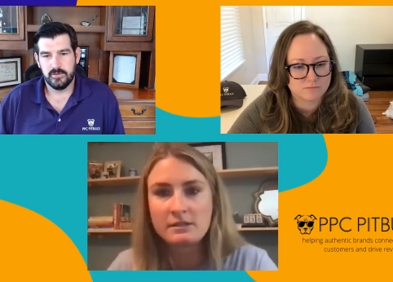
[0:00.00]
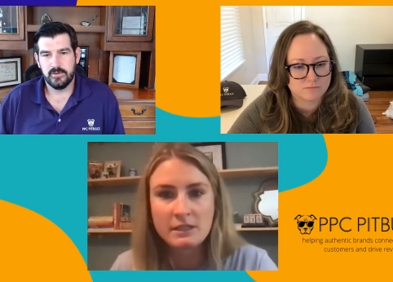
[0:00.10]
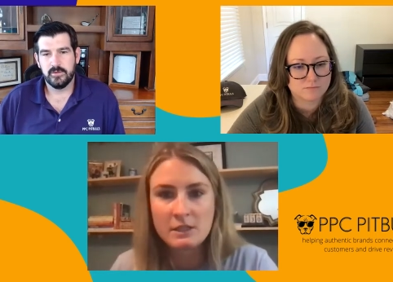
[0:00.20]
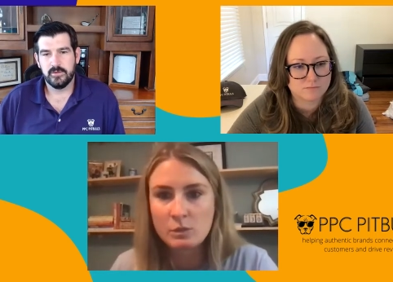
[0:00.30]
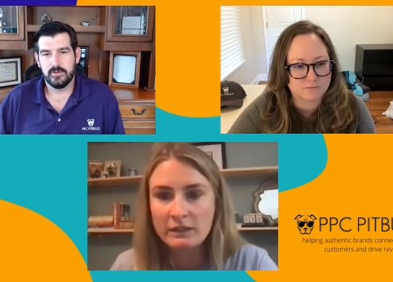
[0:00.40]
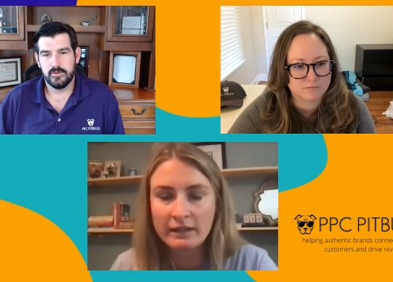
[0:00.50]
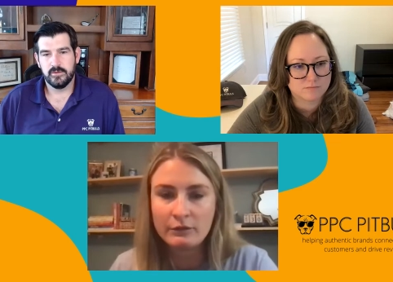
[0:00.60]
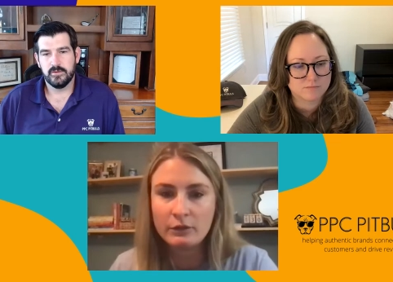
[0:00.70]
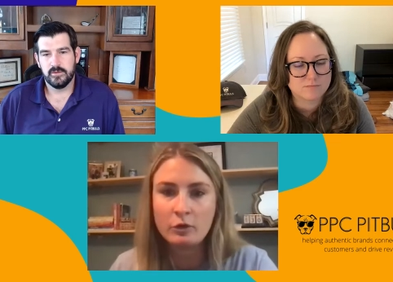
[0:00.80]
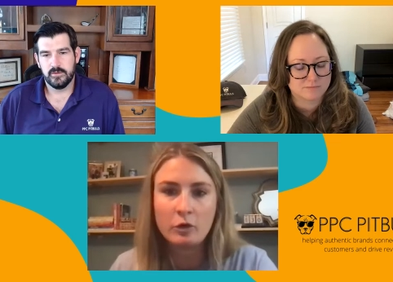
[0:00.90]
Speaker 1: C-suite
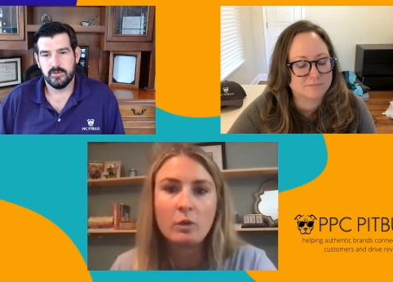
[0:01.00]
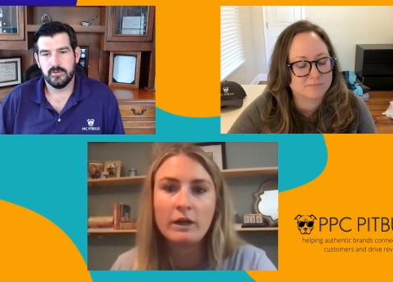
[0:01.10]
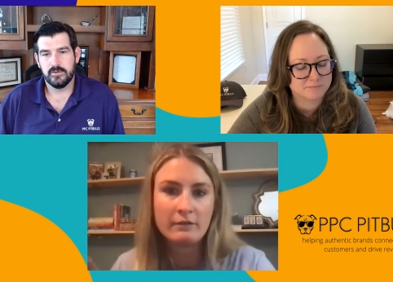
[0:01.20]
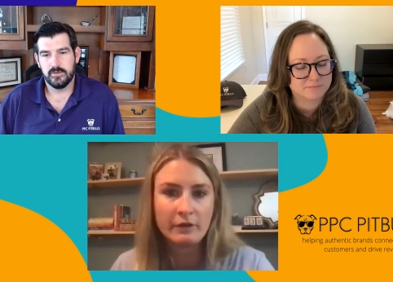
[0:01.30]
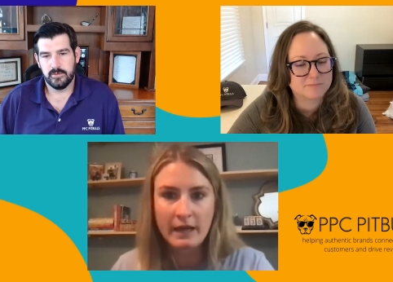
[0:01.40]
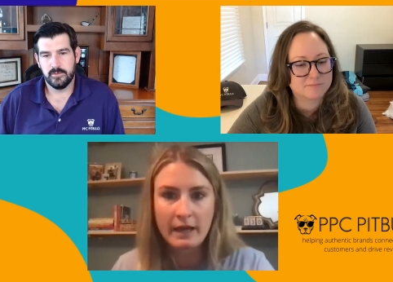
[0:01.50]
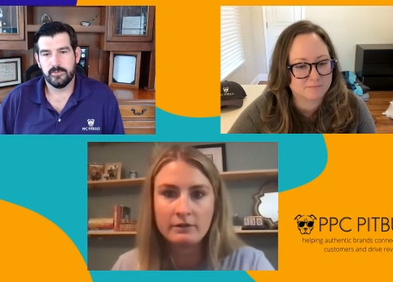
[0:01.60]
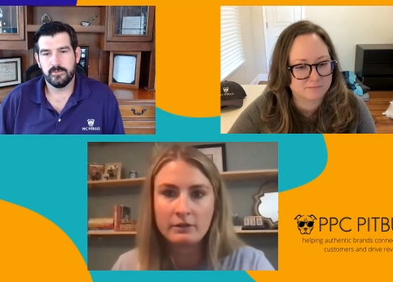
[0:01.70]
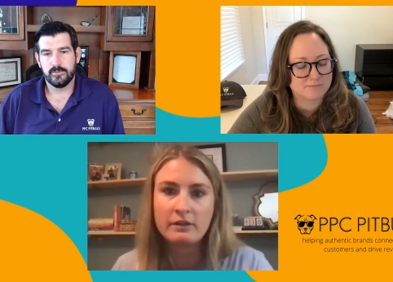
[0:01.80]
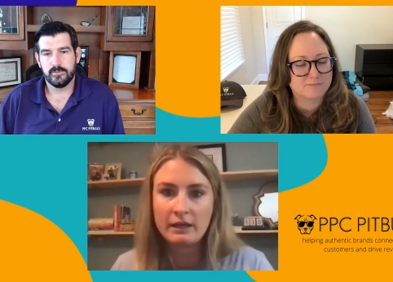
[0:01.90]
level or whatever
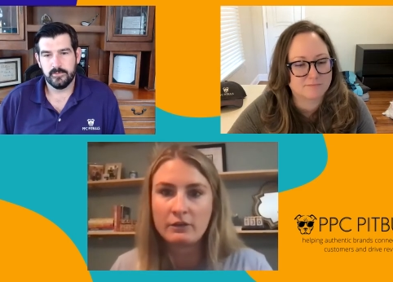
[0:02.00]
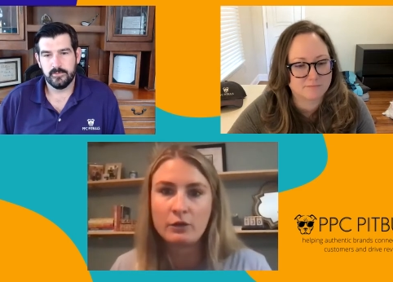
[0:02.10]
that that